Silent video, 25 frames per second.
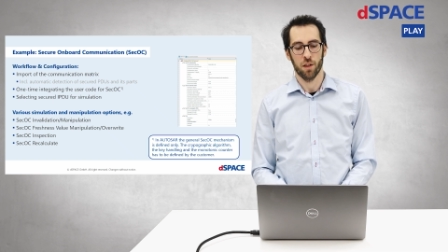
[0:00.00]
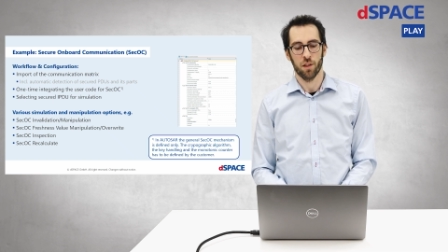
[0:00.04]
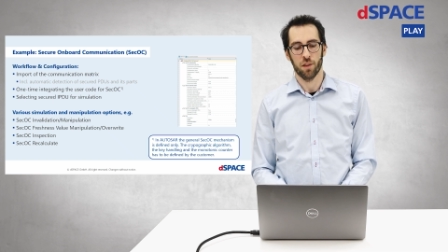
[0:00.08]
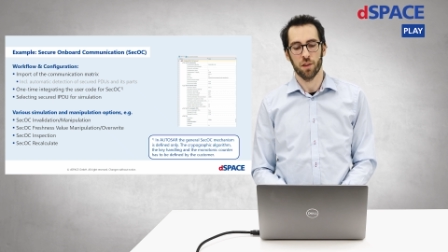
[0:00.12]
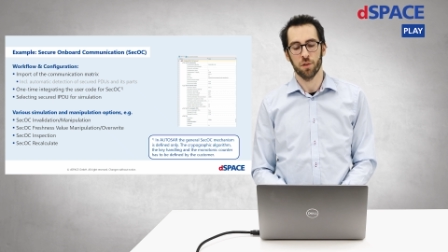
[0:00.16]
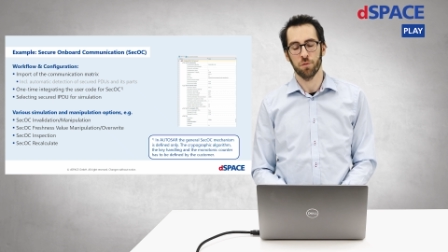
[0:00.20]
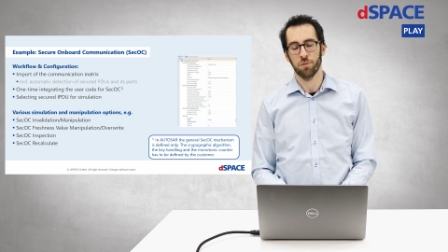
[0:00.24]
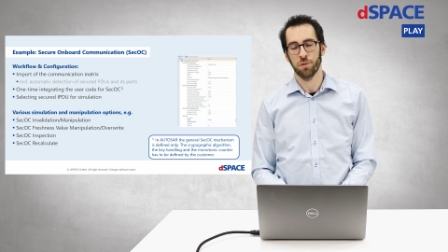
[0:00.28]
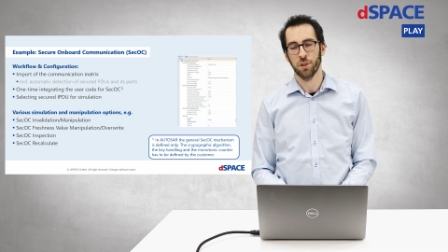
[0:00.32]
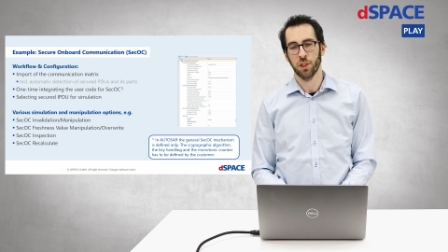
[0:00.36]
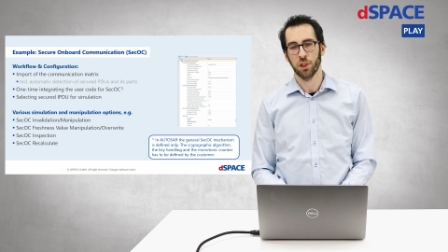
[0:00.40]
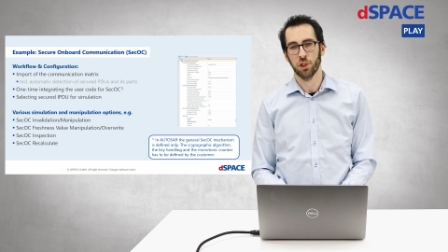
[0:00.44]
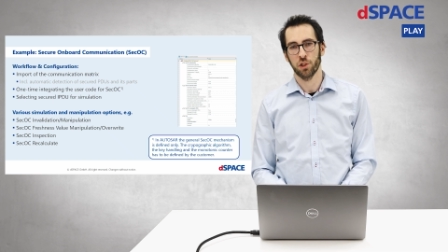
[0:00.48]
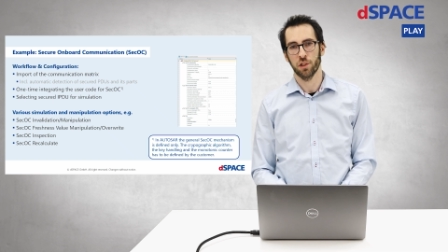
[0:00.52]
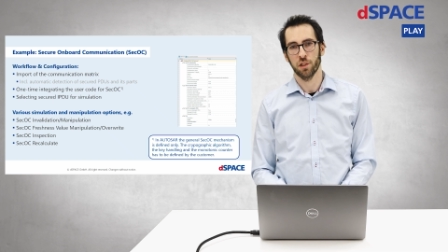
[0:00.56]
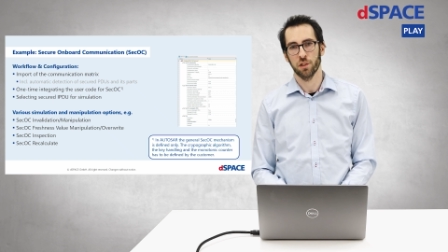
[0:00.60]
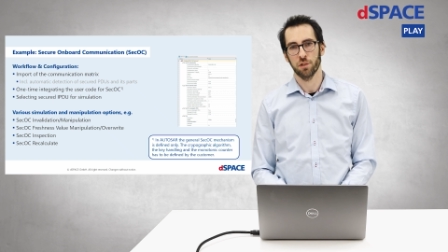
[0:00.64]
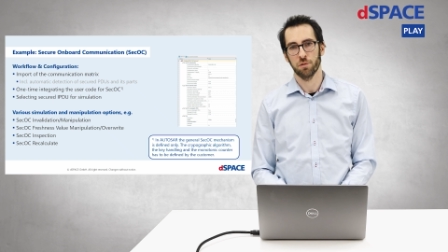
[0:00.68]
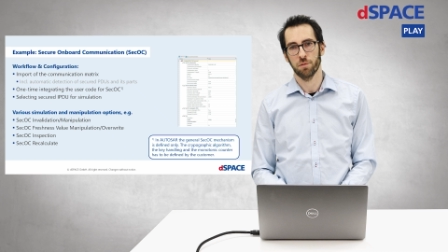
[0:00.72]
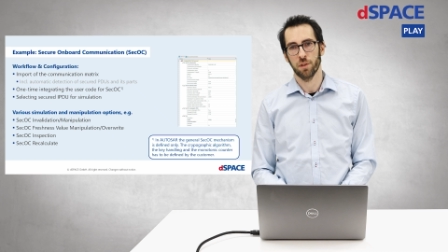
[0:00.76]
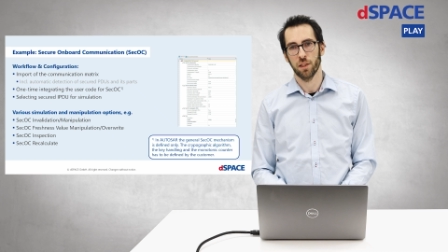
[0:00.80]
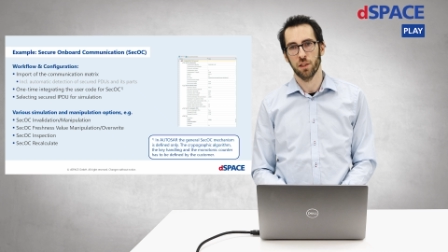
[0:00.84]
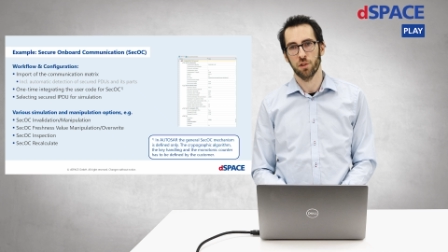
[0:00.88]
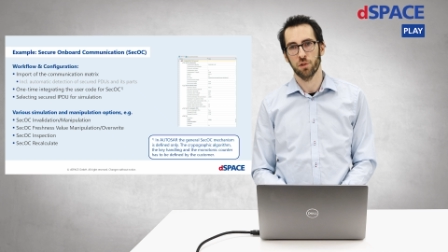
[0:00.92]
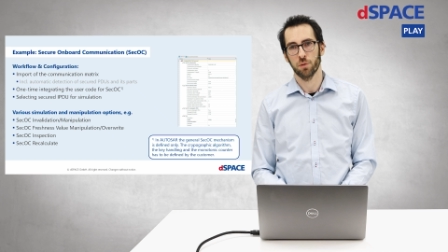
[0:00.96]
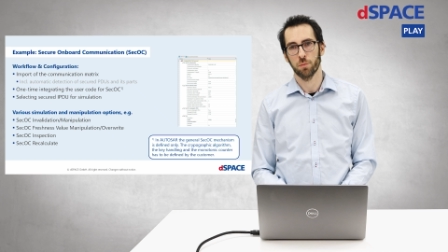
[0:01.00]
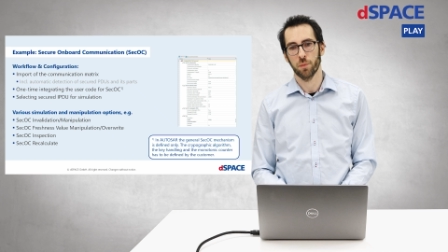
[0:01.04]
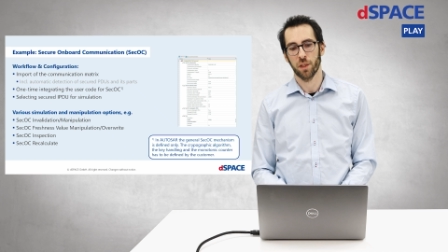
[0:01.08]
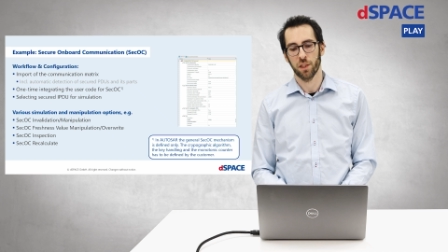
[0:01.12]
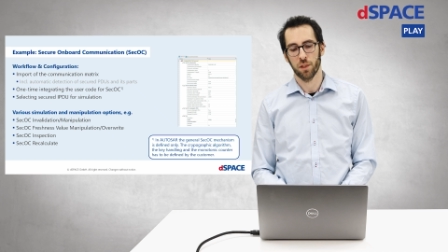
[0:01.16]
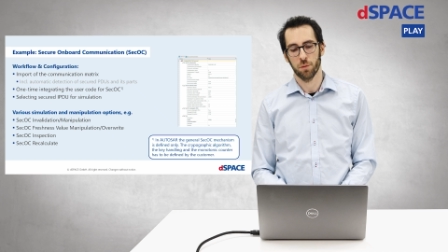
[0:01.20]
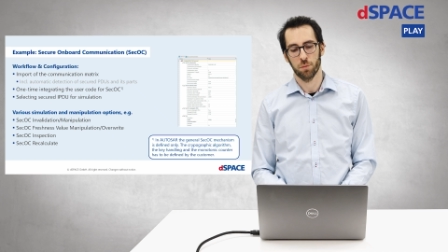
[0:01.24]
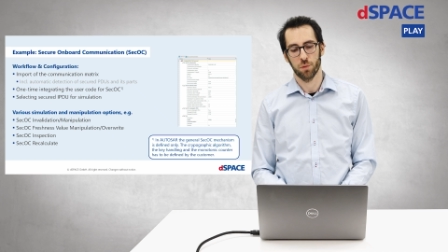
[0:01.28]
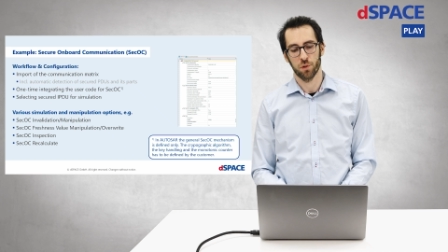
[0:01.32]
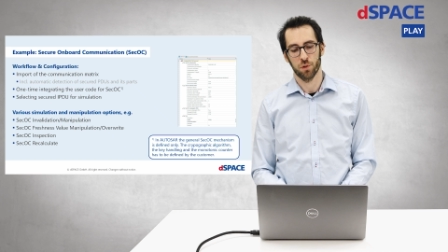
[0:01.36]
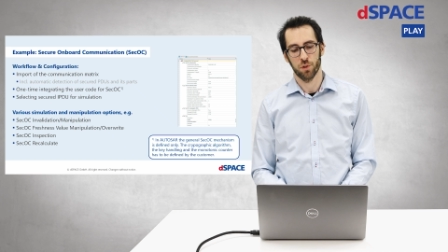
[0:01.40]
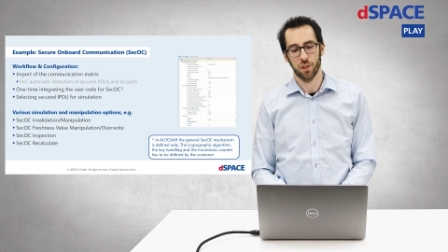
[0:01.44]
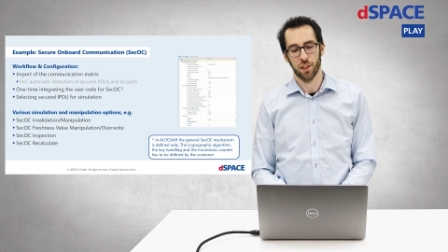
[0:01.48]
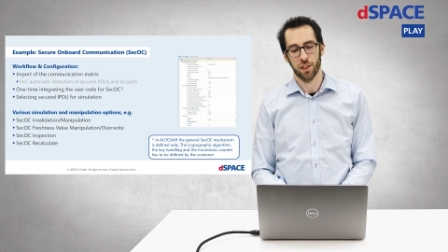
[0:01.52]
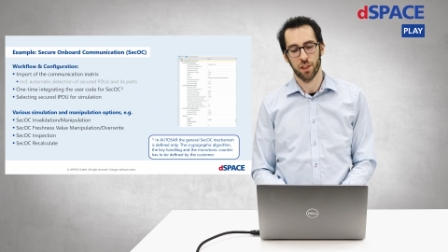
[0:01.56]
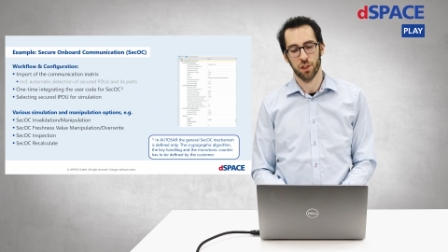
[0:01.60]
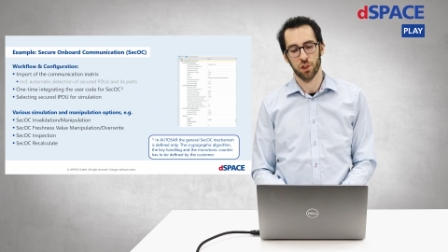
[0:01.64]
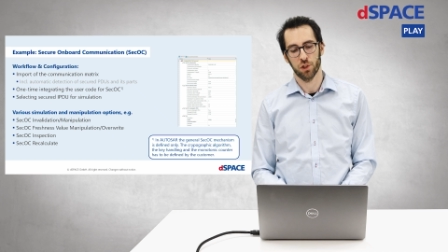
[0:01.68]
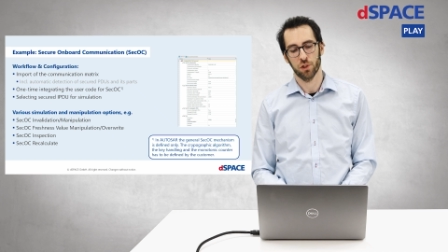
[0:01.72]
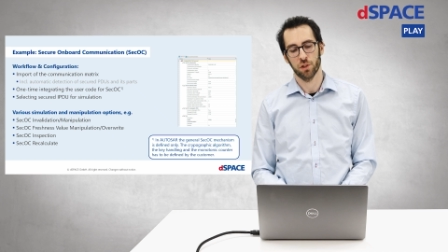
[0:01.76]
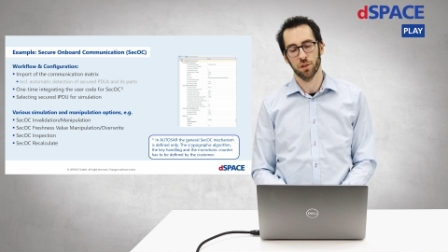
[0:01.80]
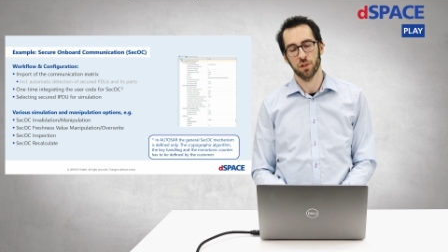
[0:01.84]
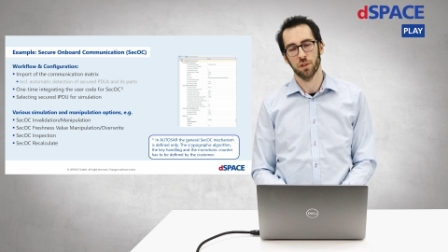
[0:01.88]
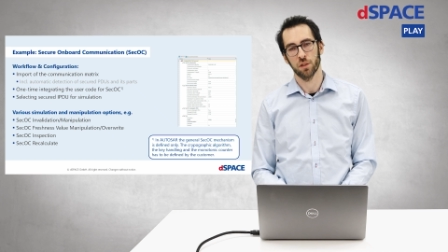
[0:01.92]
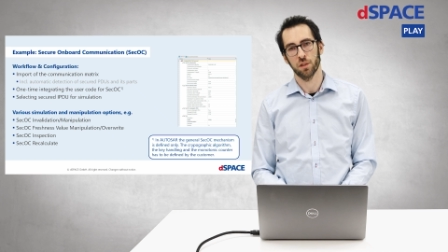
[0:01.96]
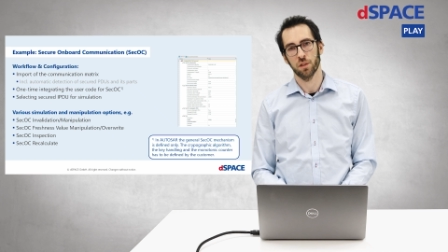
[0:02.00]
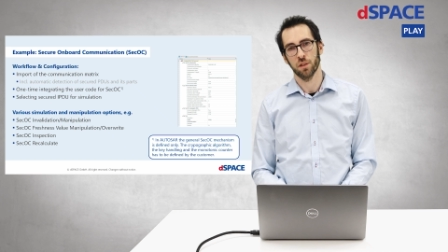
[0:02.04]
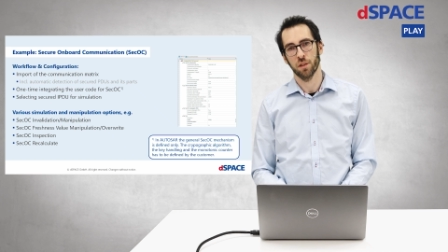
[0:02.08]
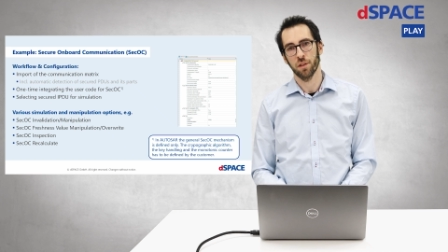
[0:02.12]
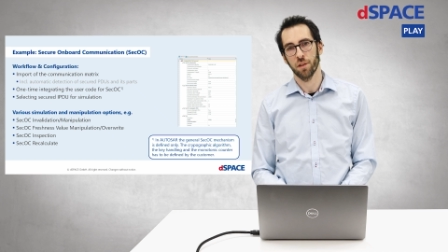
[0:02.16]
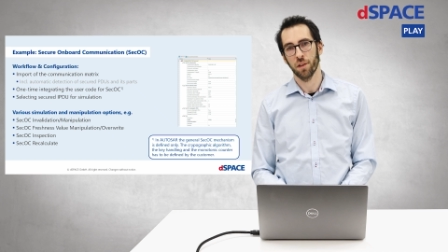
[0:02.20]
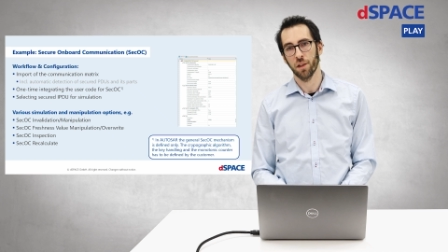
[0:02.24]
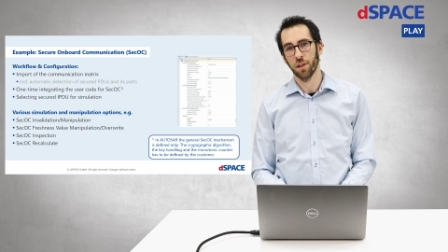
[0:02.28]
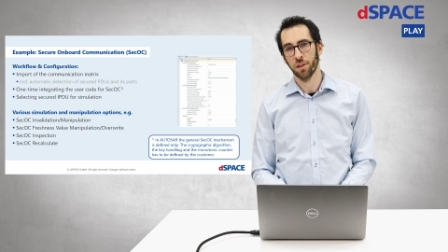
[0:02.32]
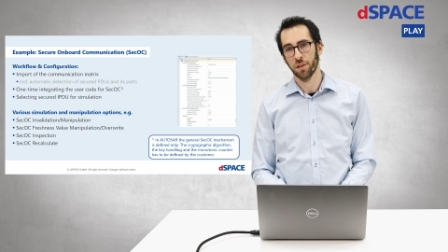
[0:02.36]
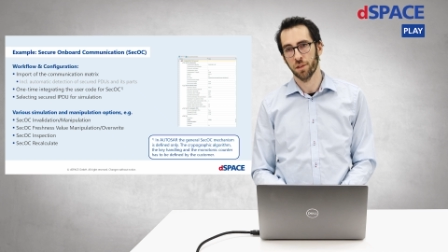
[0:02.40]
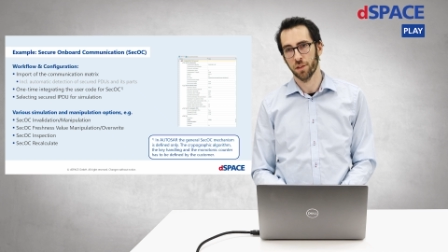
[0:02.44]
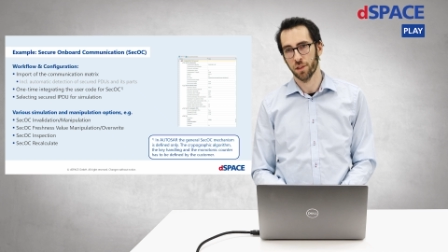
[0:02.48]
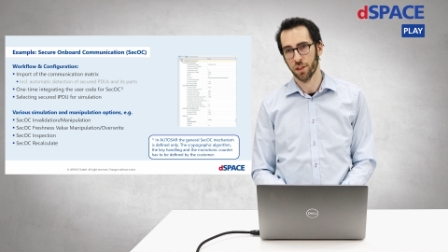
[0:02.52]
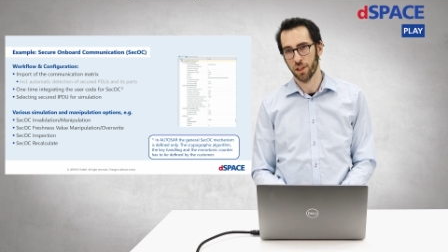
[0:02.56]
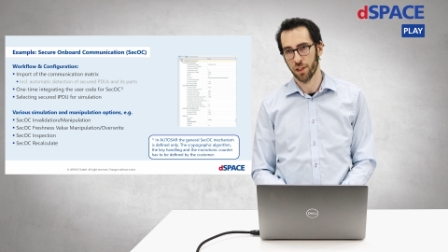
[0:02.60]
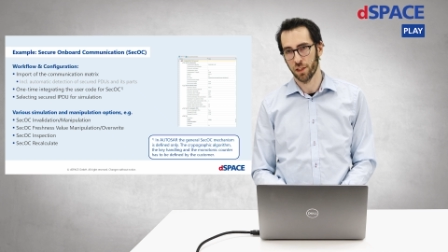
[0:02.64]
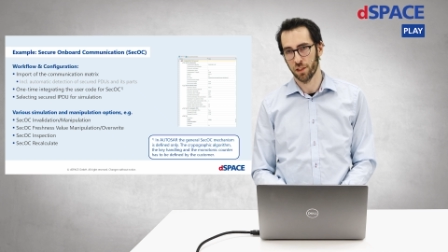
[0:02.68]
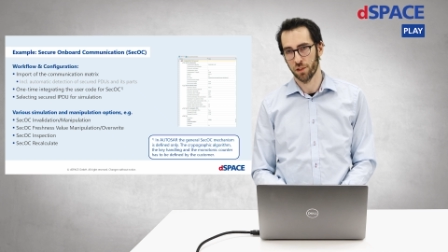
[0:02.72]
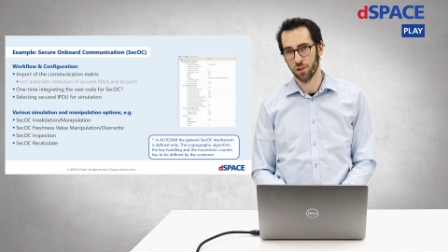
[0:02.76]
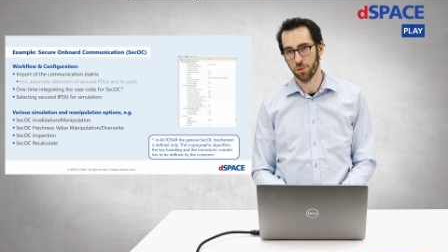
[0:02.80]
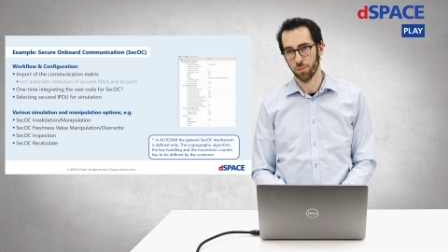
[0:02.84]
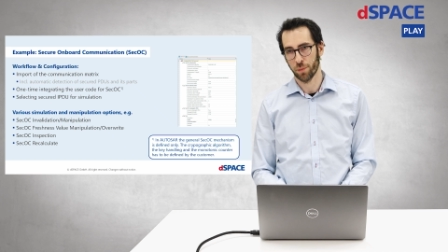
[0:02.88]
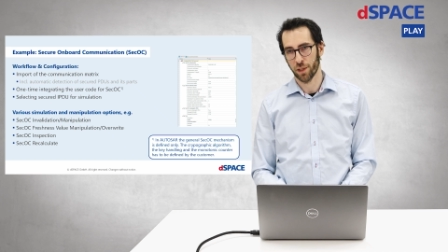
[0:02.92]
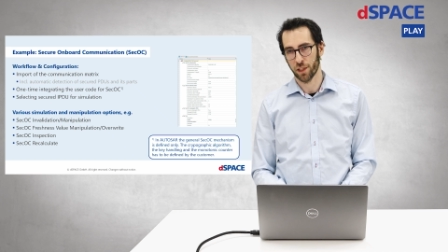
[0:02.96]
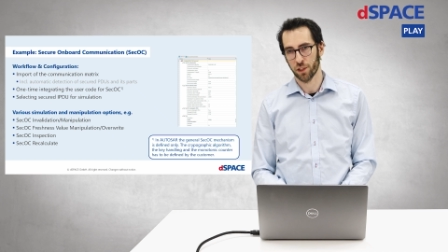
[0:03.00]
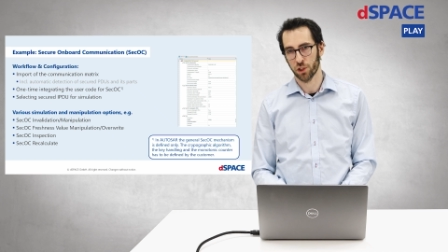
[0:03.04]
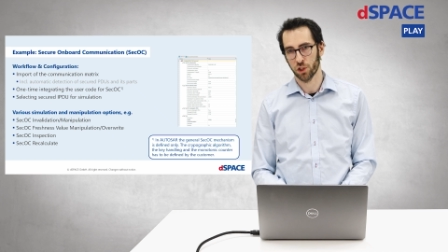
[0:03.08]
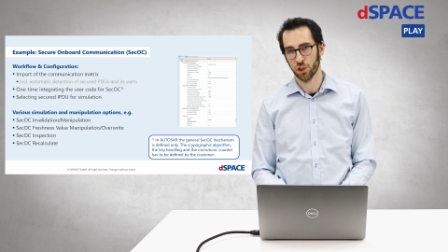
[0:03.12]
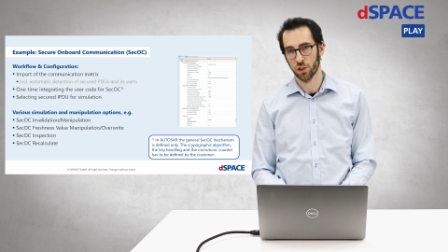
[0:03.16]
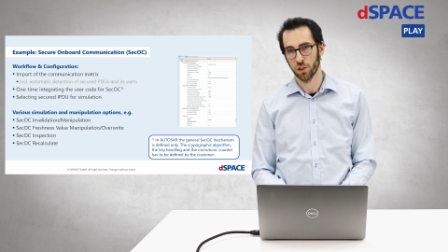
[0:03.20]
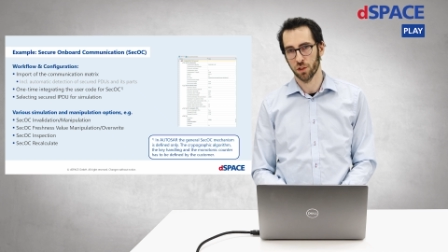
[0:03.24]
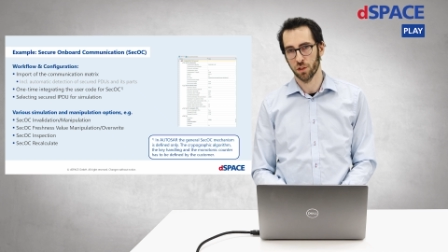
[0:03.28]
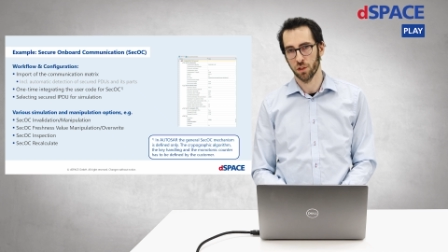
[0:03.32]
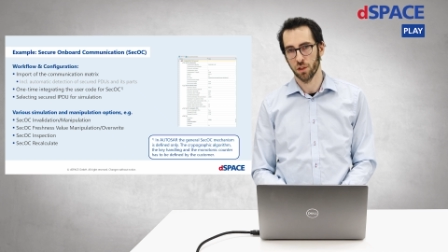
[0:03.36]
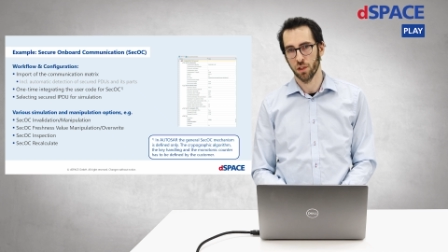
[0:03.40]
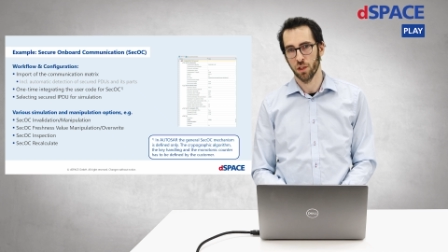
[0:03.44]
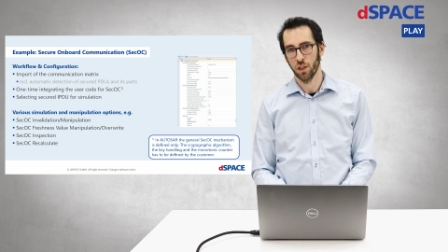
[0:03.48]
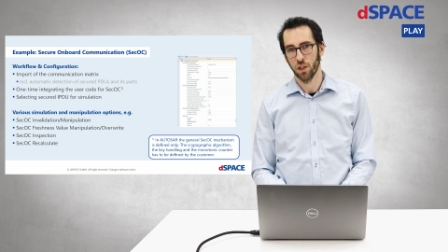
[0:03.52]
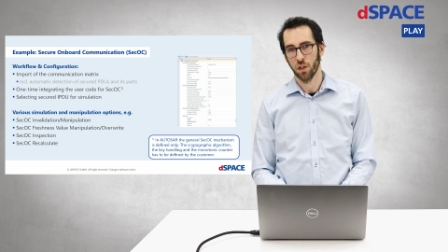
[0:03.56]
the freshness value manipulation, then inspection,